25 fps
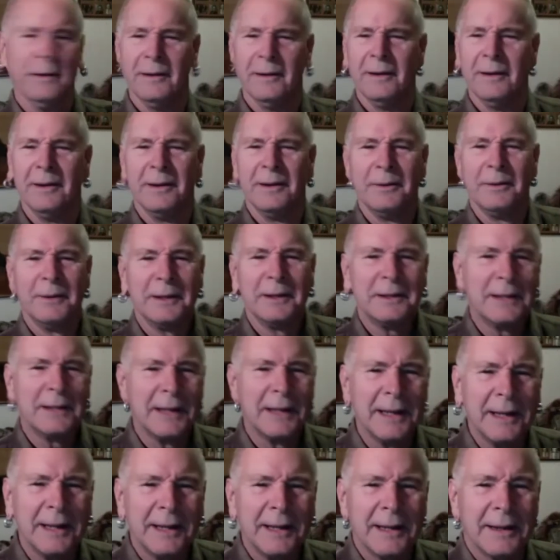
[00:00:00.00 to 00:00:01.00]
what the
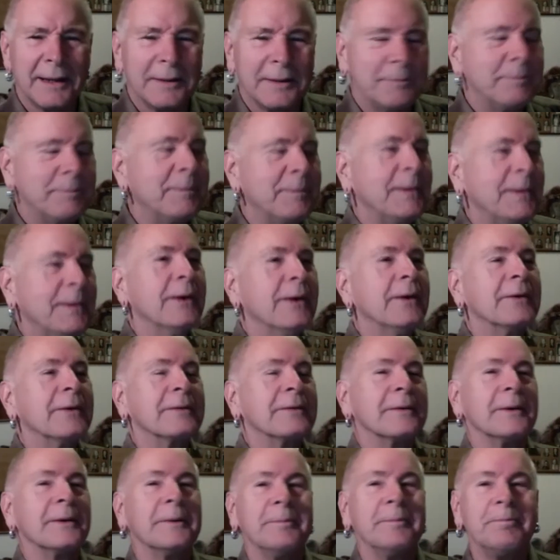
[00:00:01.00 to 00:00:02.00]
heck,
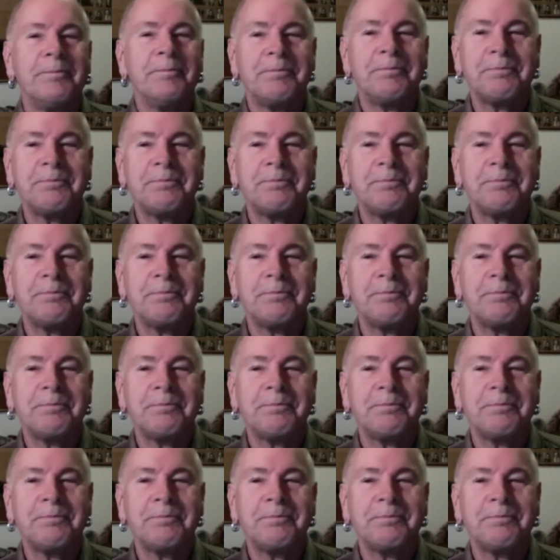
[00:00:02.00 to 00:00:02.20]
so.